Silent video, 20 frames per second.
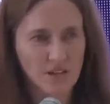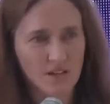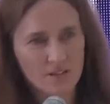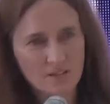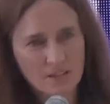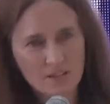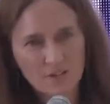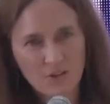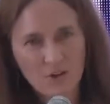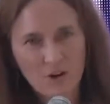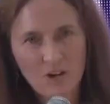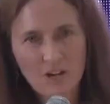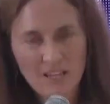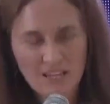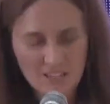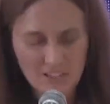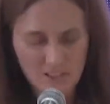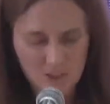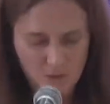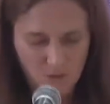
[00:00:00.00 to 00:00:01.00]
on the long
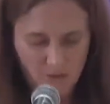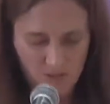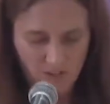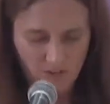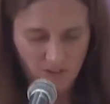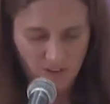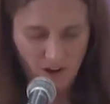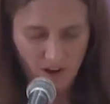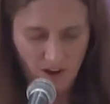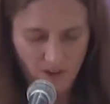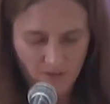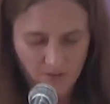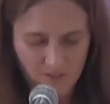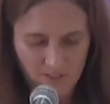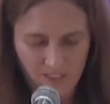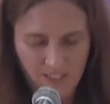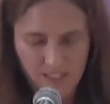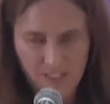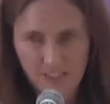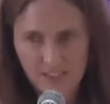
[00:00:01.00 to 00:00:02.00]
history of
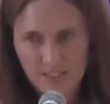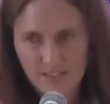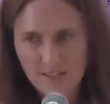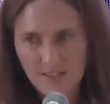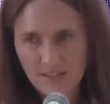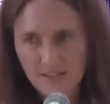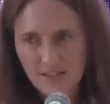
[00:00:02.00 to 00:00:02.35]
conflict.